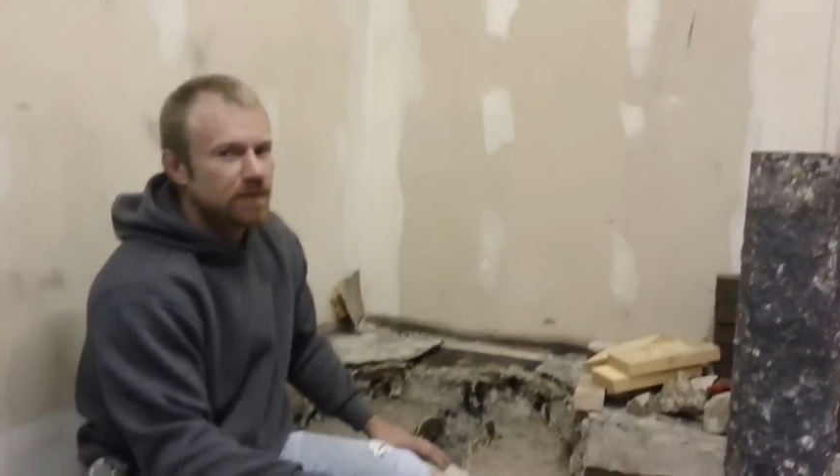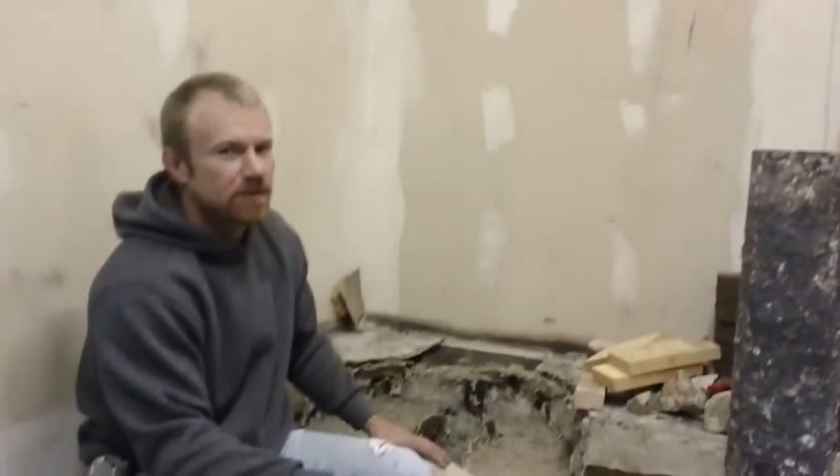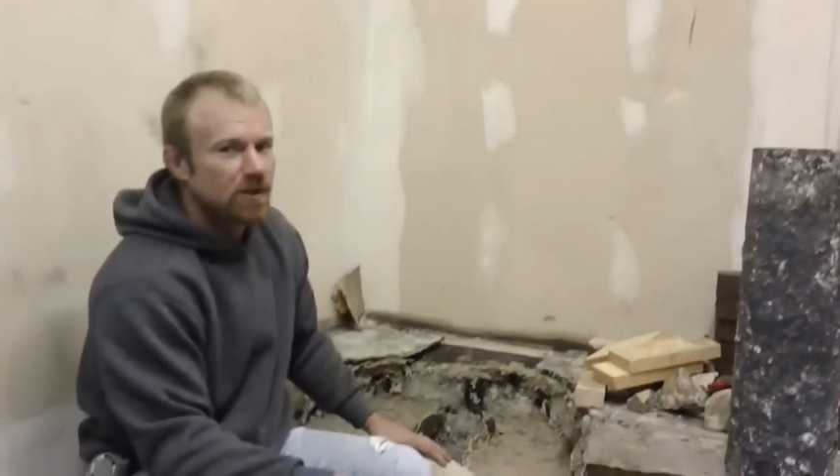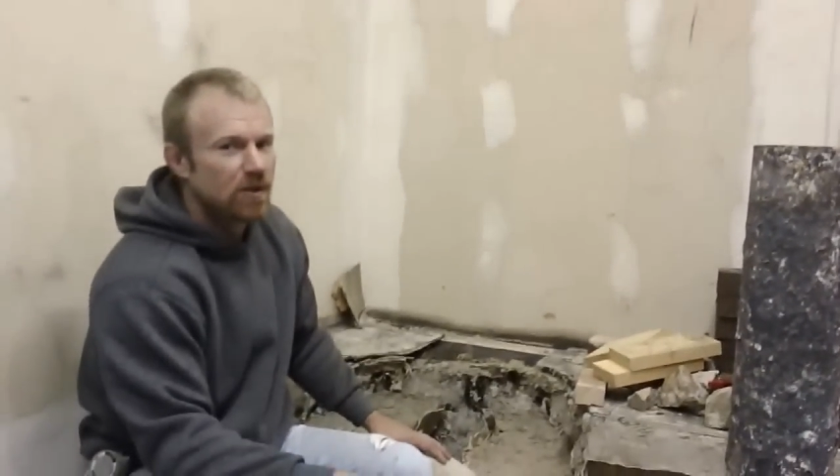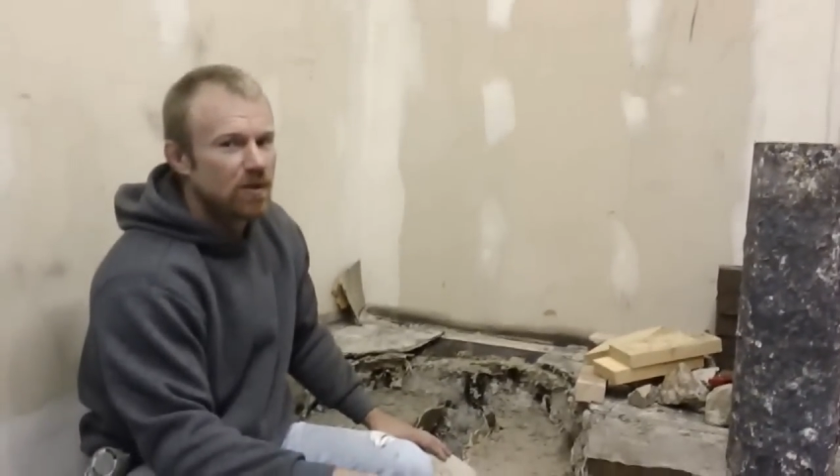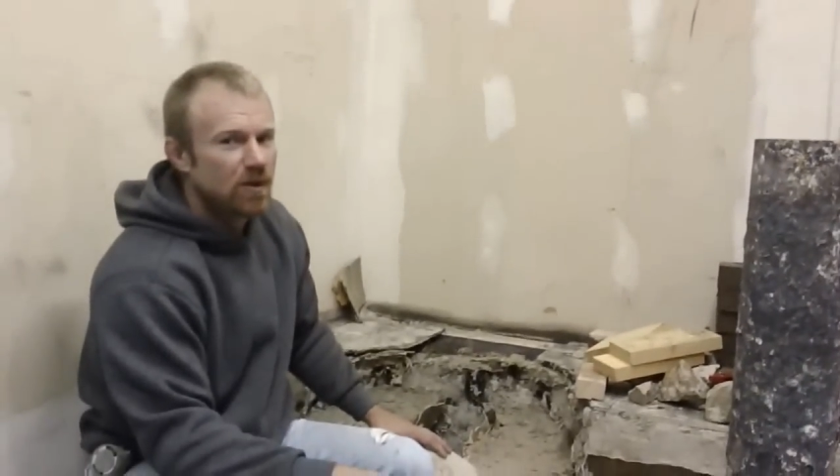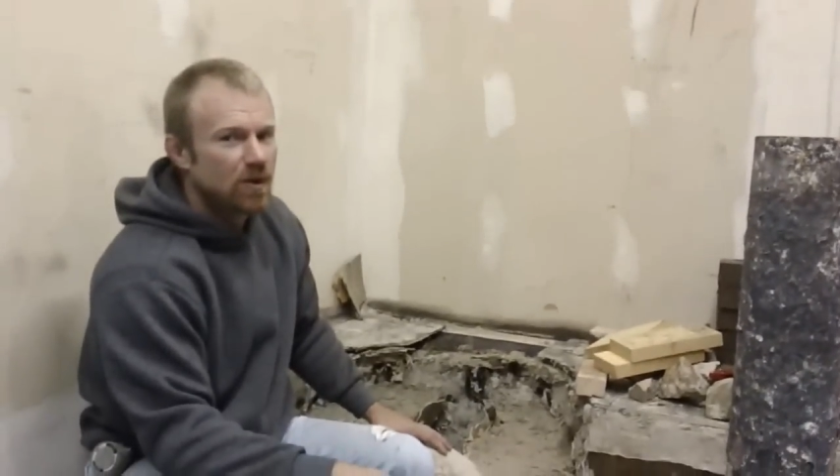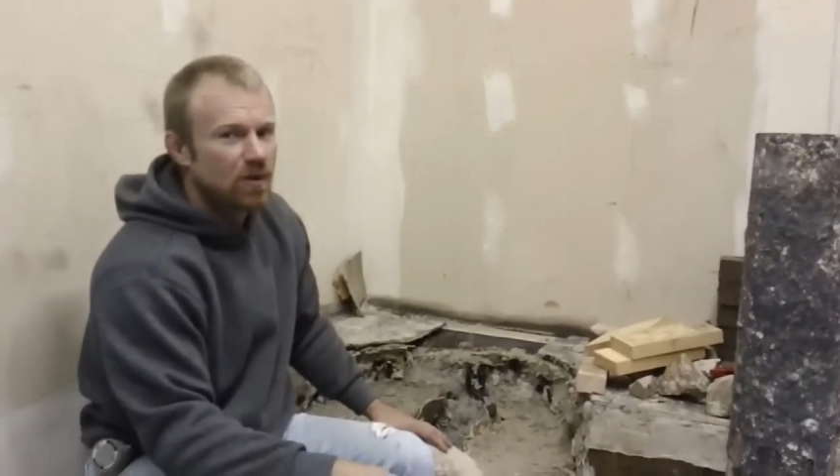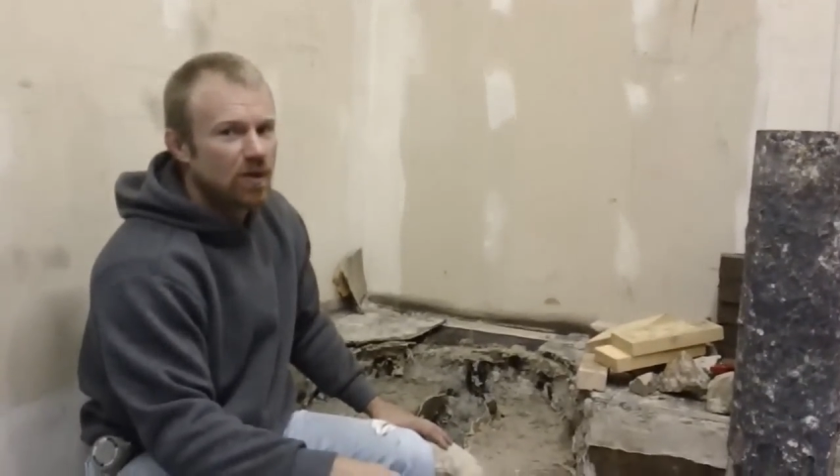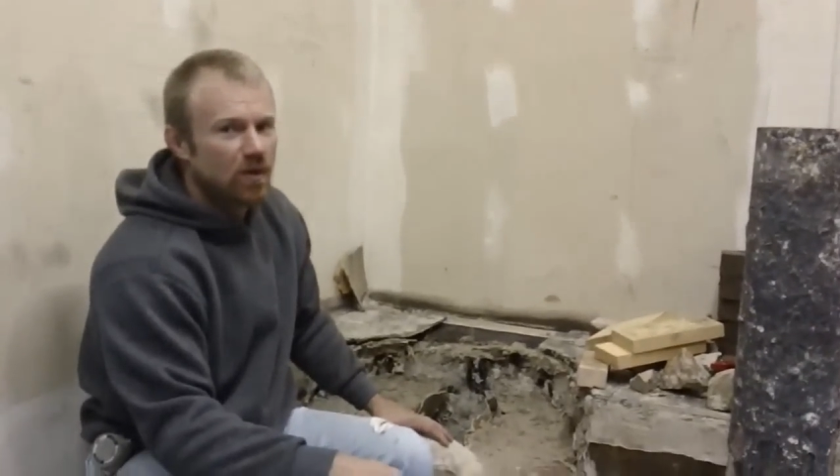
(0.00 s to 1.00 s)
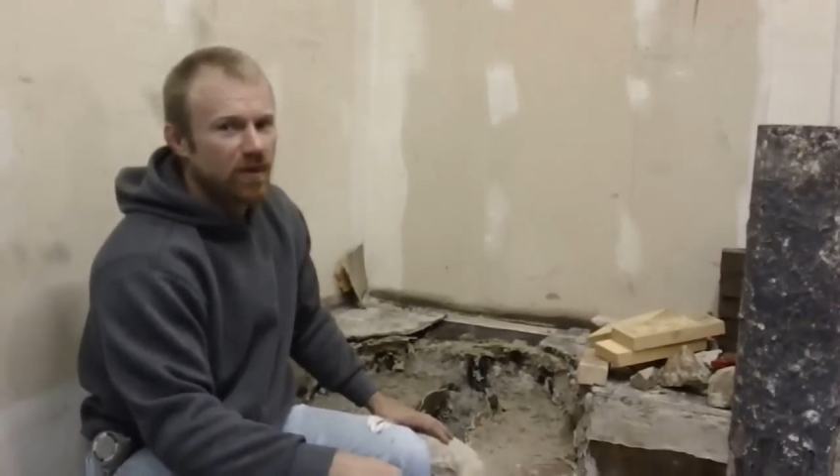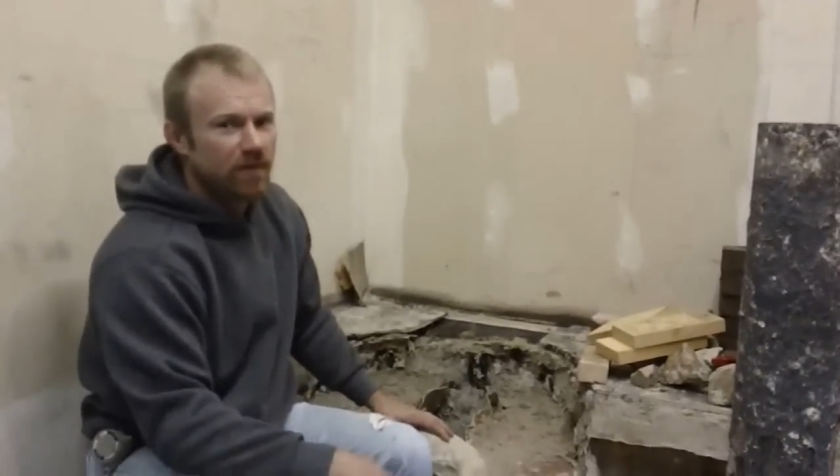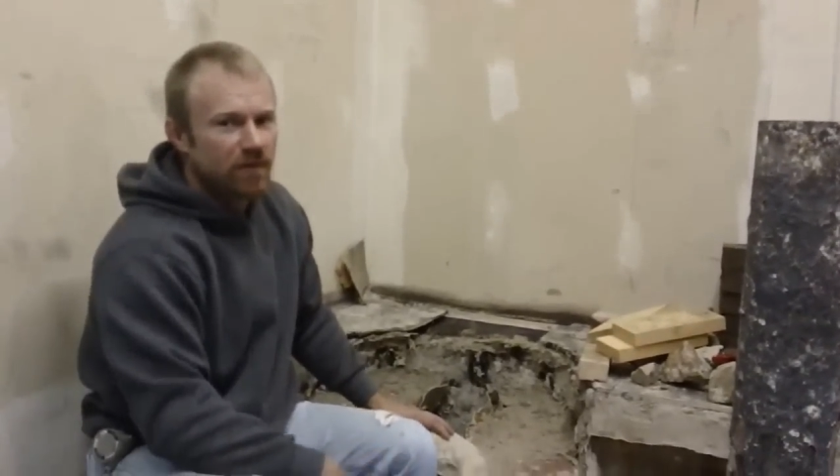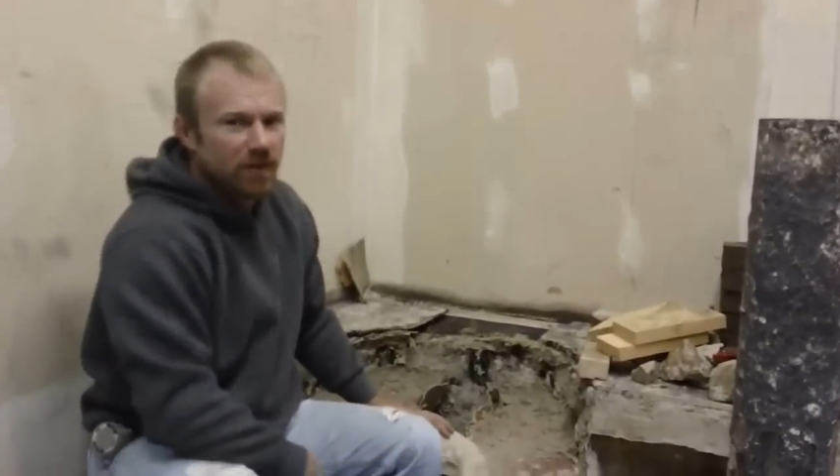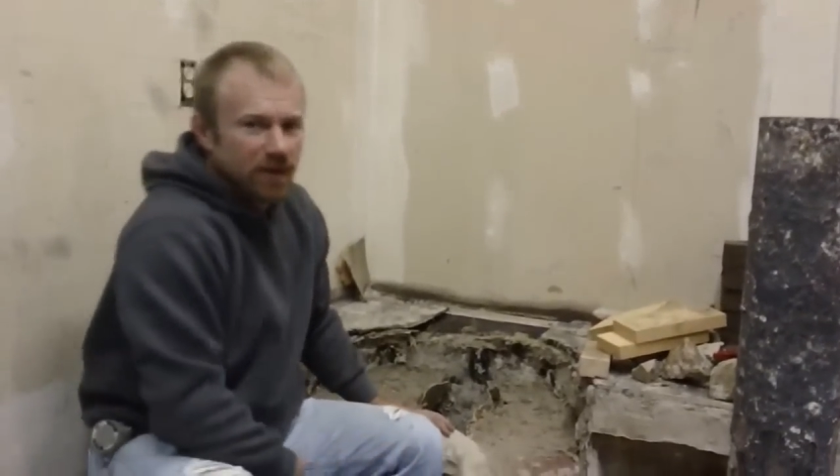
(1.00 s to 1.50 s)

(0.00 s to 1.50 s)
So what we're doing